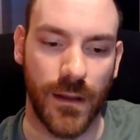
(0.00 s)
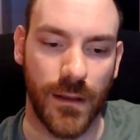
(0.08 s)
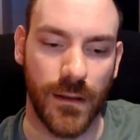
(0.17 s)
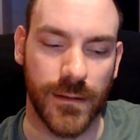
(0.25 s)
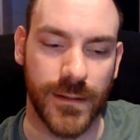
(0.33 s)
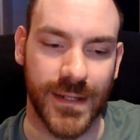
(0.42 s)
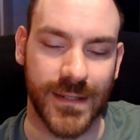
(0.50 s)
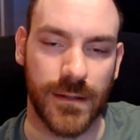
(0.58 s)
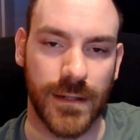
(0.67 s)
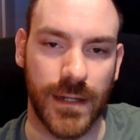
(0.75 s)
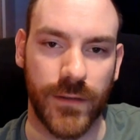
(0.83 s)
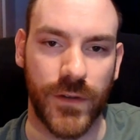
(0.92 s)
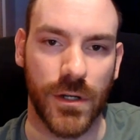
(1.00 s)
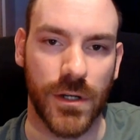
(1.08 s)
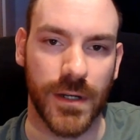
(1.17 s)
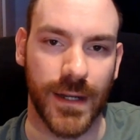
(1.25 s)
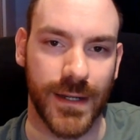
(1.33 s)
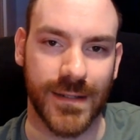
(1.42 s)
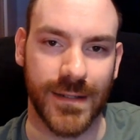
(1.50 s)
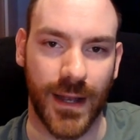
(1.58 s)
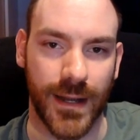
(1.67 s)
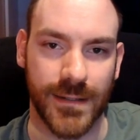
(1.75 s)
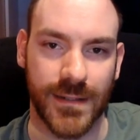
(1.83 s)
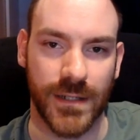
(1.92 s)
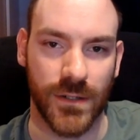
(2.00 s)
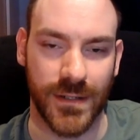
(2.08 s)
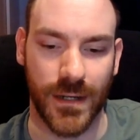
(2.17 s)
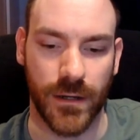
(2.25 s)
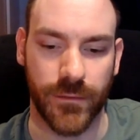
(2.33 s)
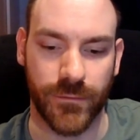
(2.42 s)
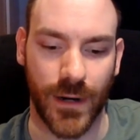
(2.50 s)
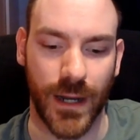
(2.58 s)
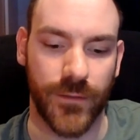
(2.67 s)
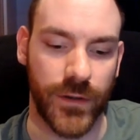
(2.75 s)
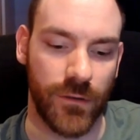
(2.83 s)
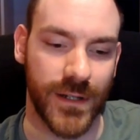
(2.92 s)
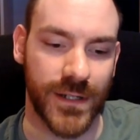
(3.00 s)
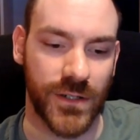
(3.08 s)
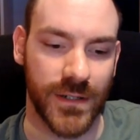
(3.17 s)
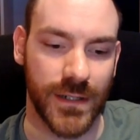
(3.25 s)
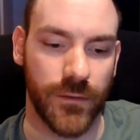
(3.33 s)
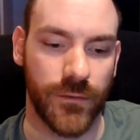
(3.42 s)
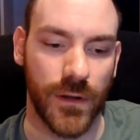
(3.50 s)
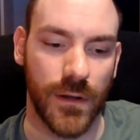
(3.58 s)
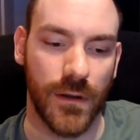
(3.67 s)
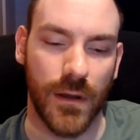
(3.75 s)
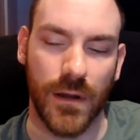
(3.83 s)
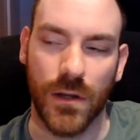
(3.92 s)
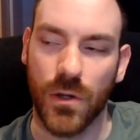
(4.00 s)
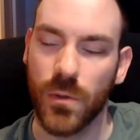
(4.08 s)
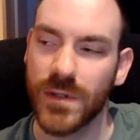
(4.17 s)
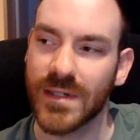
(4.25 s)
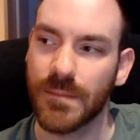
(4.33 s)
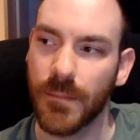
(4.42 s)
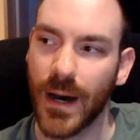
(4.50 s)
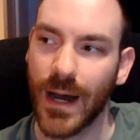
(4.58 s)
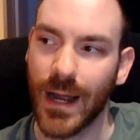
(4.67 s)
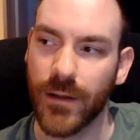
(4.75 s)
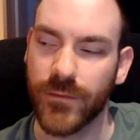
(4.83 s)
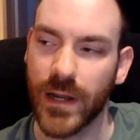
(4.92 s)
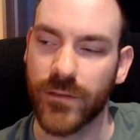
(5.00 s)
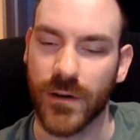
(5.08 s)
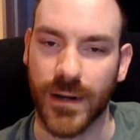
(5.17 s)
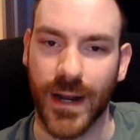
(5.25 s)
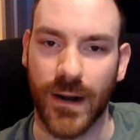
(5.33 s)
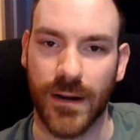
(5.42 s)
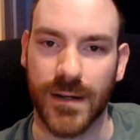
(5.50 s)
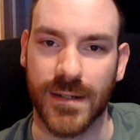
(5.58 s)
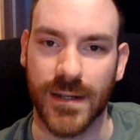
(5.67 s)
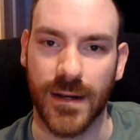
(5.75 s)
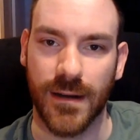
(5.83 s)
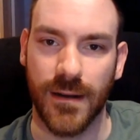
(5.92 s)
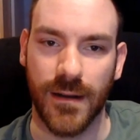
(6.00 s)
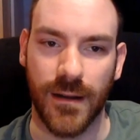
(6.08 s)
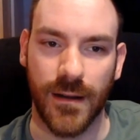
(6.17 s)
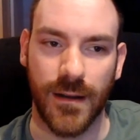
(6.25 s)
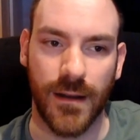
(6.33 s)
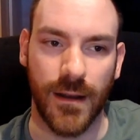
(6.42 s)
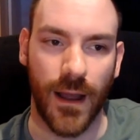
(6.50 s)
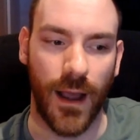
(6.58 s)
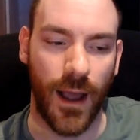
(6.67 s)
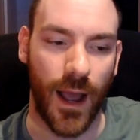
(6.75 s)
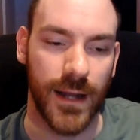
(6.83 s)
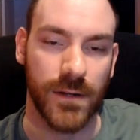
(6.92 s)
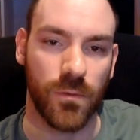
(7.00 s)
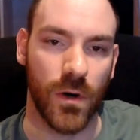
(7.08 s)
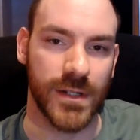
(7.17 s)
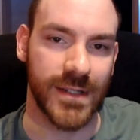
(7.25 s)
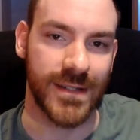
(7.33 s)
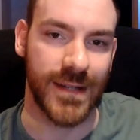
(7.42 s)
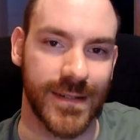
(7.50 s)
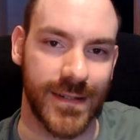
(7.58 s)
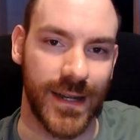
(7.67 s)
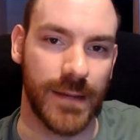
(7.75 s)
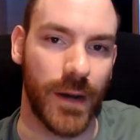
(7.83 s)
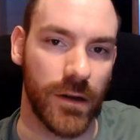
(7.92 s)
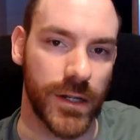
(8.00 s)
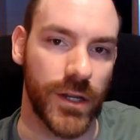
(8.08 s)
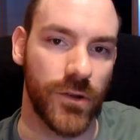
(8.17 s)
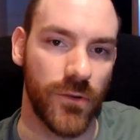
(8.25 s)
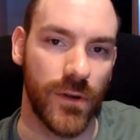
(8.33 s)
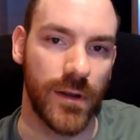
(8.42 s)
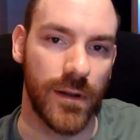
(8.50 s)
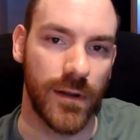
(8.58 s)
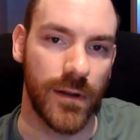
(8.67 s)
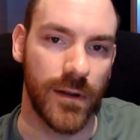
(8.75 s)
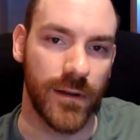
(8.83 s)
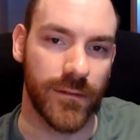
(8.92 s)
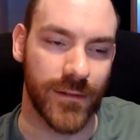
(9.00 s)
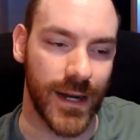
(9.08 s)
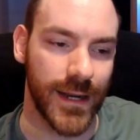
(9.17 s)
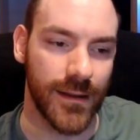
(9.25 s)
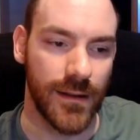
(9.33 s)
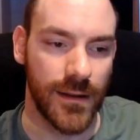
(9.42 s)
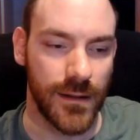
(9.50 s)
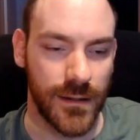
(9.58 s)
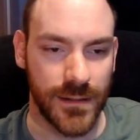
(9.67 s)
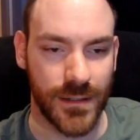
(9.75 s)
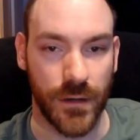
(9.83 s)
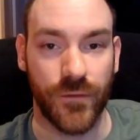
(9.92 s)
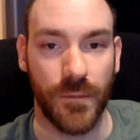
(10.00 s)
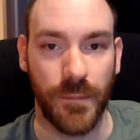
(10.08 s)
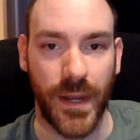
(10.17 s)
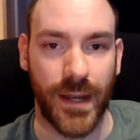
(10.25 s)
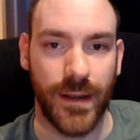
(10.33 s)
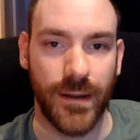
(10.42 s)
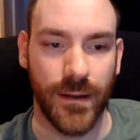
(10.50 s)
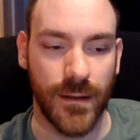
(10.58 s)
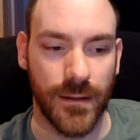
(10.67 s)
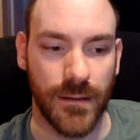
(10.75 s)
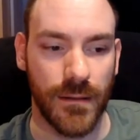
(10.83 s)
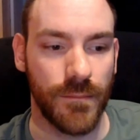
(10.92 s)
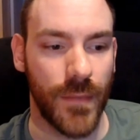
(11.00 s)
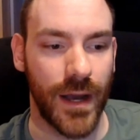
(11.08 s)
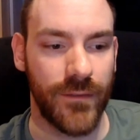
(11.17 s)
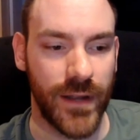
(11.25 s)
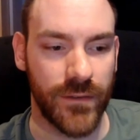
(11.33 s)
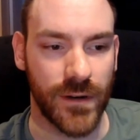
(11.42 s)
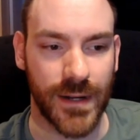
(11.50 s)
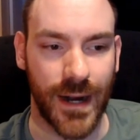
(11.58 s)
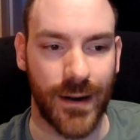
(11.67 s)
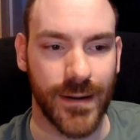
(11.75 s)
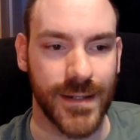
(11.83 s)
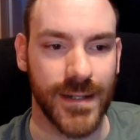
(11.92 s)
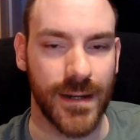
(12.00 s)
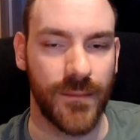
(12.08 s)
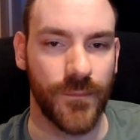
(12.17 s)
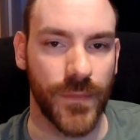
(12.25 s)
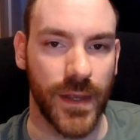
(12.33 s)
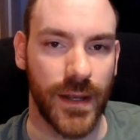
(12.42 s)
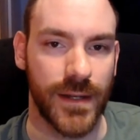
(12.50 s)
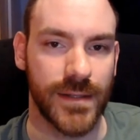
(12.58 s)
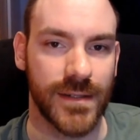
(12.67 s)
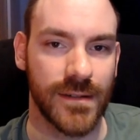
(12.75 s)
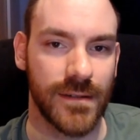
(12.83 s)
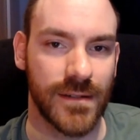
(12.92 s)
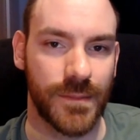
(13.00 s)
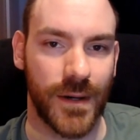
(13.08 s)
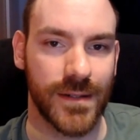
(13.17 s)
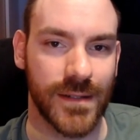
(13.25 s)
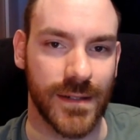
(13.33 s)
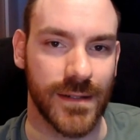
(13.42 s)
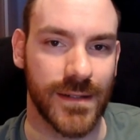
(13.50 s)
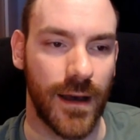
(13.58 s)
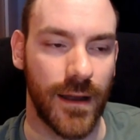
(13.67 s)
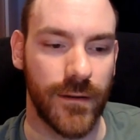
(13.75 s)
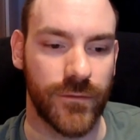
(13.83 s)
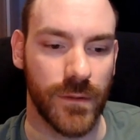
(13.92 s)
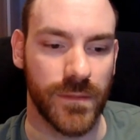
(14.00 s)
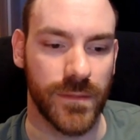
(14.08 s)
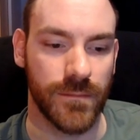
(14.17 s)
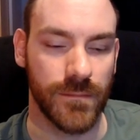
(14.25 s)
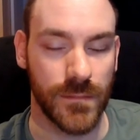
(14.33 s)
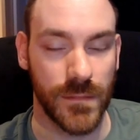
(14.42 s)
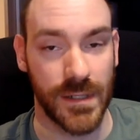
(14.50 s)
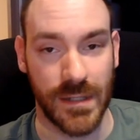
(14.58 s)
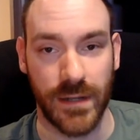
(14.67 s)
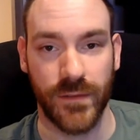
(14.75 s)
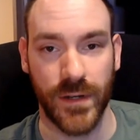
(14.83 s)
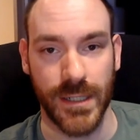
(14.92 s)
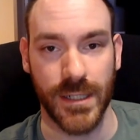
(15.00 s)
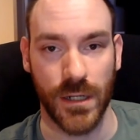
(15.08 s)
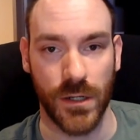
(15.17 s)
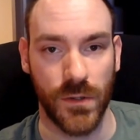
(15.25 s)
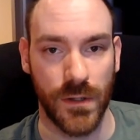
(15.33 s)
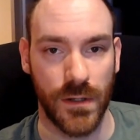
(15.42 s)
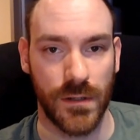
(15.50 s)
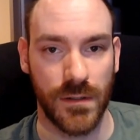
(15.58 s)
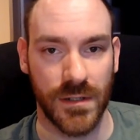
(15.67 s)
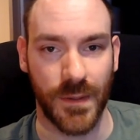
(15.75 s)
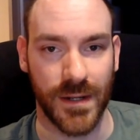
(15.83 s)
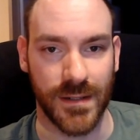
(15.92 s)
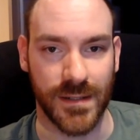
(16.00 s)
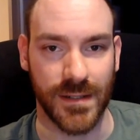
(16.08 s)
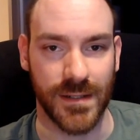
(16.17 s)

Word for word: this can give you good insight into yourself, right? If you ask yourself, who is my favorite character and what does that about you, right? So for me, my favorite character is Spartacus from the TV show Spartacus,